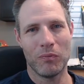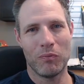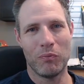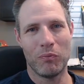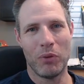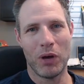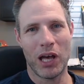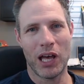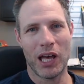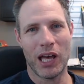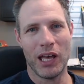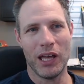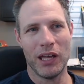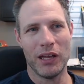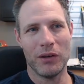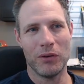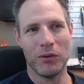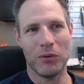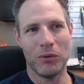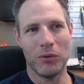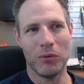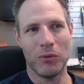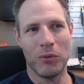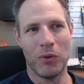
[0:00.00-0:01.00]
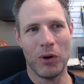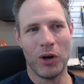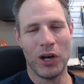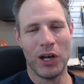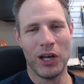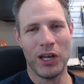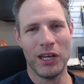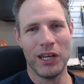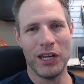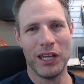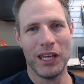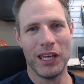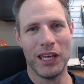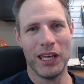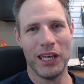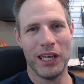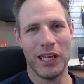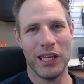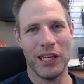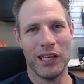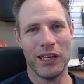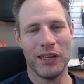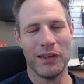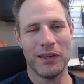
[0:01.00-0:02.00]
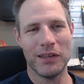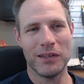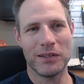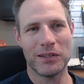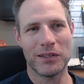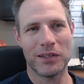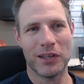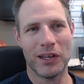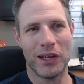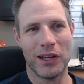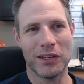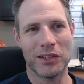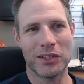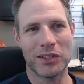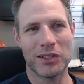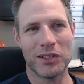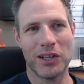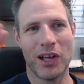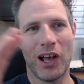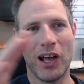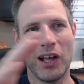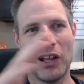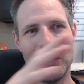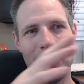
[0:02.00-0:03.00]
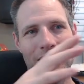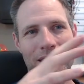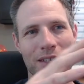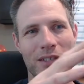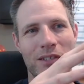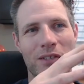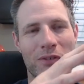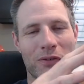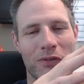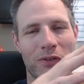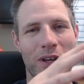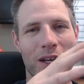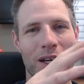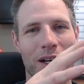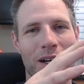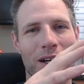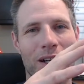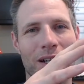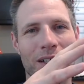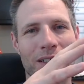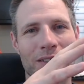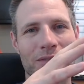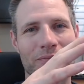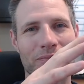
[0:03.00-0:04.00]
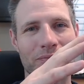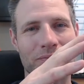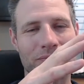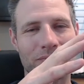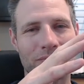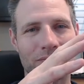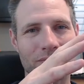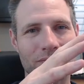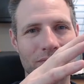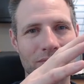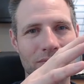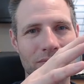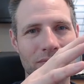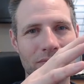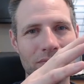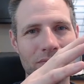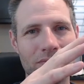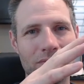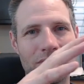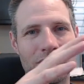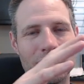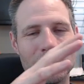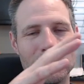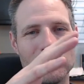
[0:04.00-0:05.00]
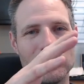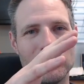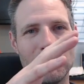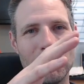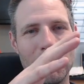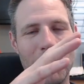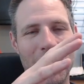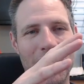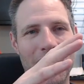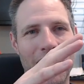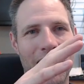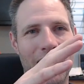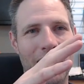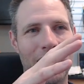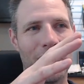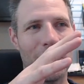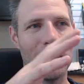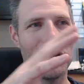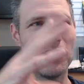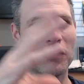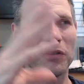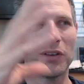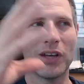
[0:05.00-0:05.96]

but one is a solid sphere made out of,